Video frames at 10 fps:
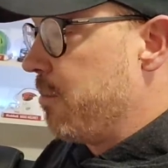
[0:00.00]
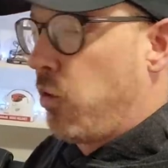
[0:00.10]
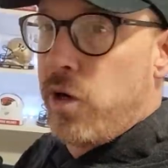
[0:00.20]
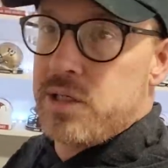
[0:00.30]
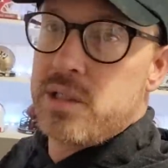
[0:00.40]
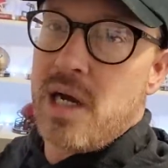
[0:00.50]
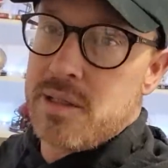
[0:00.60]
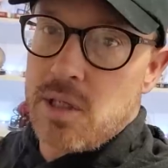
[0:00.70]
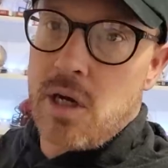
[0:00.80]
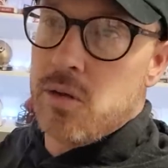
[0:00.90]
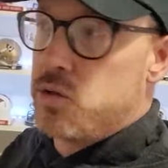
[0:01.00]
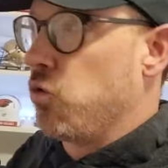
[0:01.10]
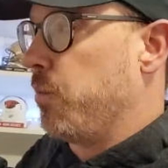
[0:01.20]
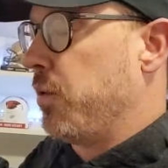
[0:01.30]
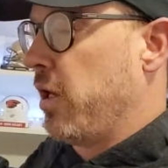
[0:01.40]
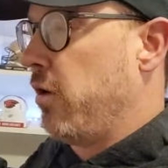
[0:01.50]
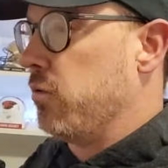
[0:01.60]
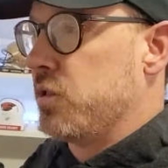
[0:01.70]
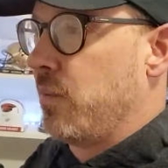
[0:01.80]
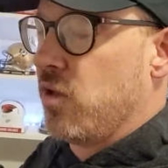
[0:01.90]
criticize a coach or a player or
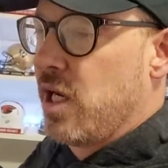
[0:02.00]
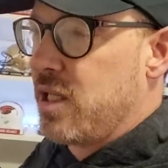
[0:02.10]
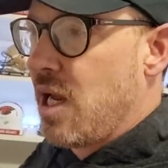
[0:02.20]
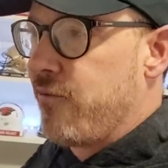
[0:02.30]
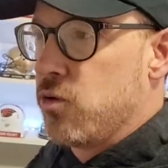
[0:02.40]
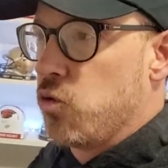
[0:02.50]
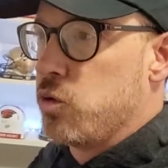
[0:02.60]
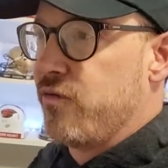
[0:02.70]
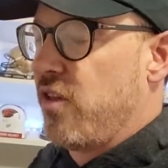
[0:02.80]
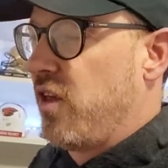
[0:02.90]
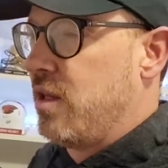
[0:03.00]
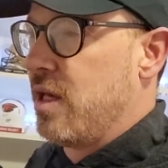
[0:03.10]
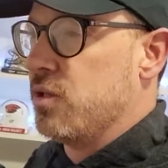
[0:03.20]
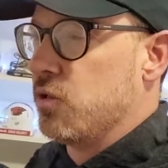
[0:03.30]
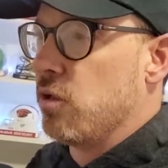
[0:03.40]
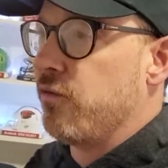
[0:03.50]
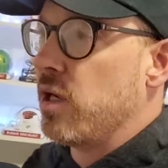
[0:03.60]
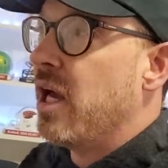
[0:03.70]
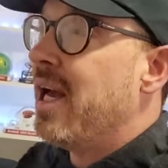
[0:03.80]
something like that for Georgia if I think they deserve it.